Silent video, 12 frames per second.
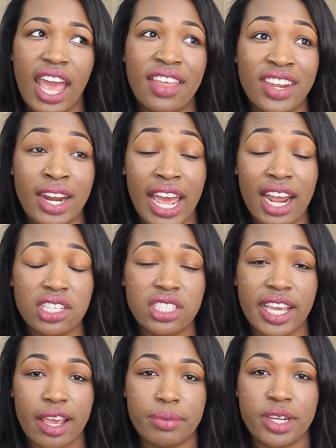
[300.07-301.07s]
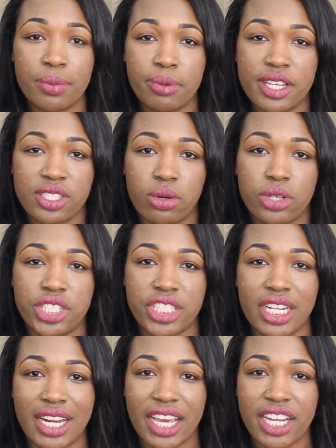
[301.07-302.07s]
And then I actually am going to place an order
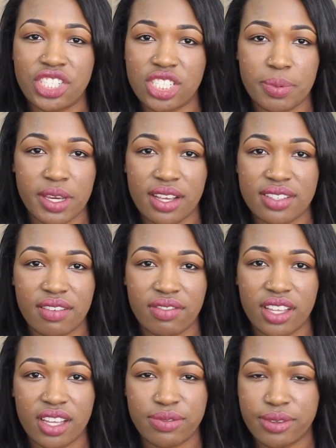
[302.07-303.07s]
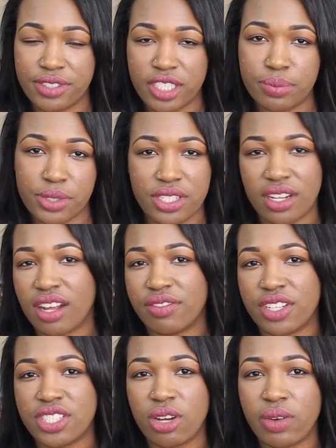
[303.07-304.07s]
today just because of the 15% off that's